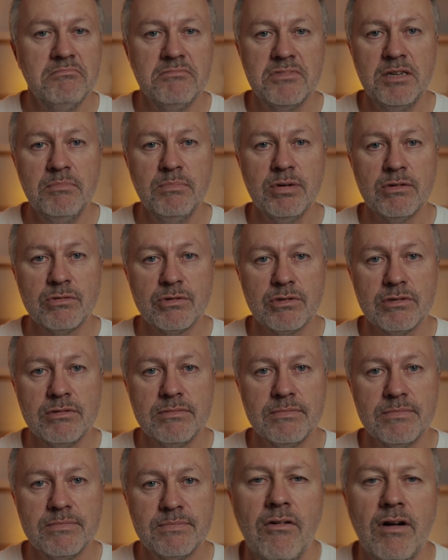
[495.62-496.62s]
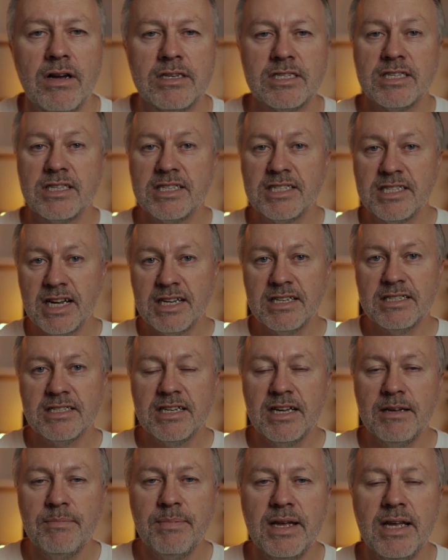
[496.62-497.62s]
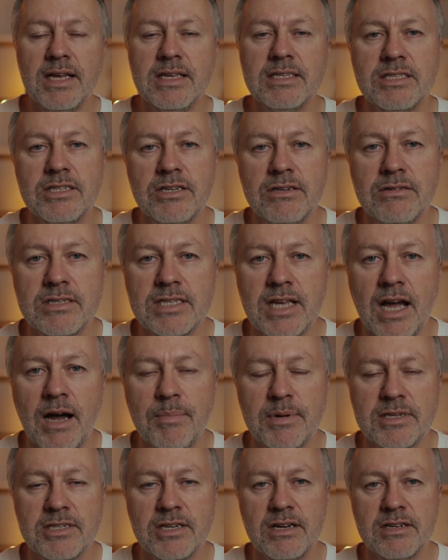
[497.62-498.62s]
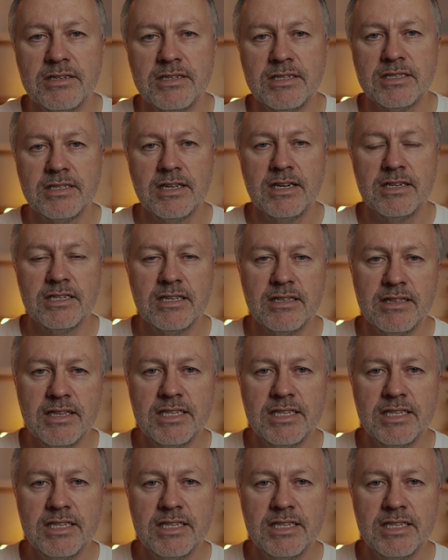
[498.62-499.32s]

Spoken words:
Simples. Right, so the second tip is to set up a charging station.